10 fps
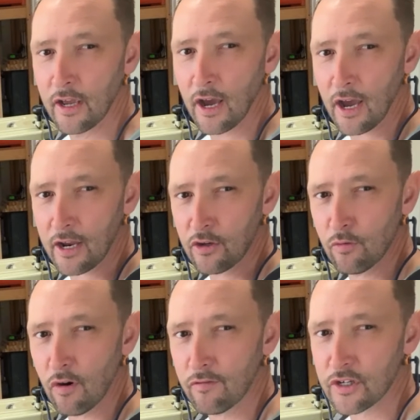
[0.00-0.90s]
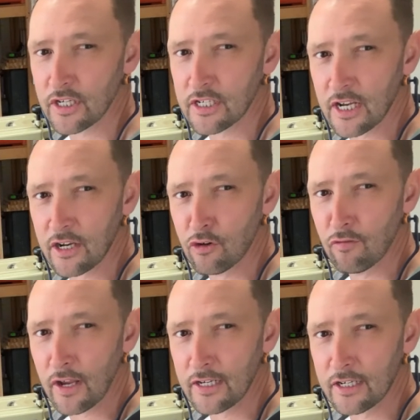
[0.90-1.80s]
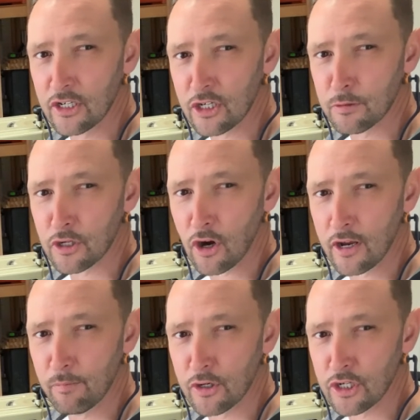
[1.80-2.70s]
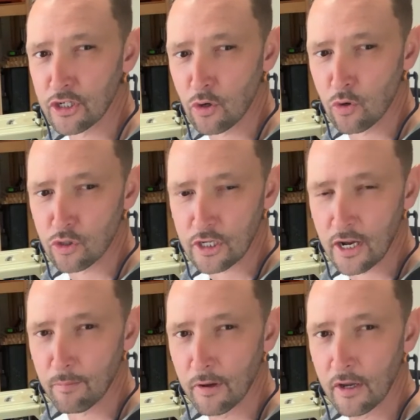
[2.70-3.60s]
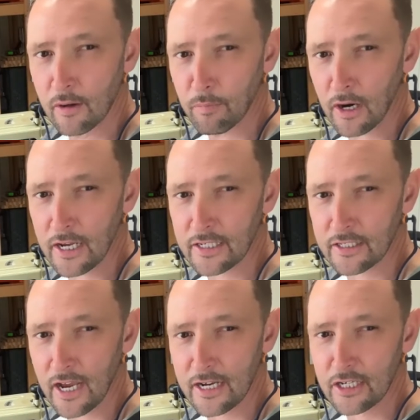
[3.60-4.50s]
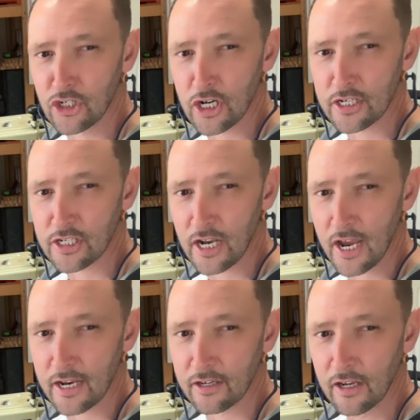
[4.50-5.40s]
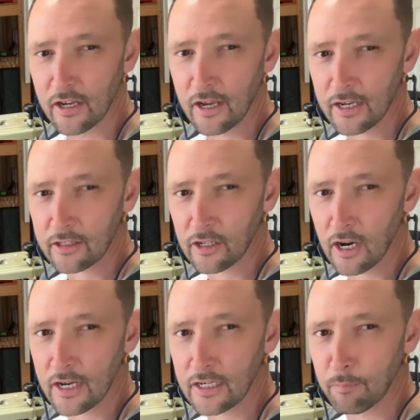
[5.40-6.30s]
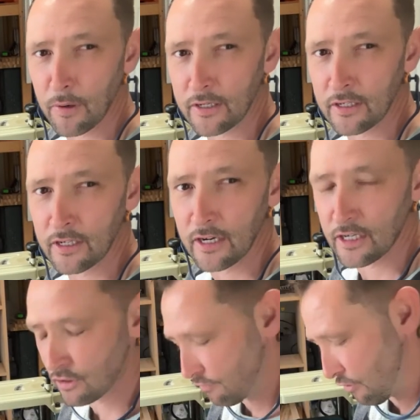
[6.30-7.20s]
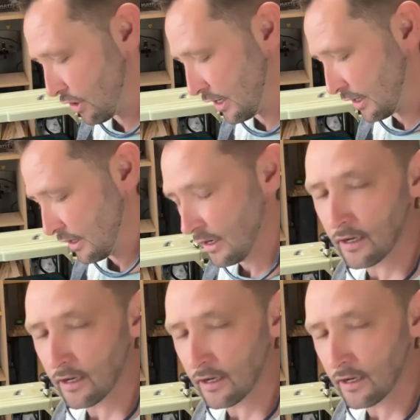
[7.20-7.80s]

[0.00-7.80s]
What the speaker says: And you've obviously said you've liked and subscribed, which is awesome. But like Danny just said, hit the like button, it is free.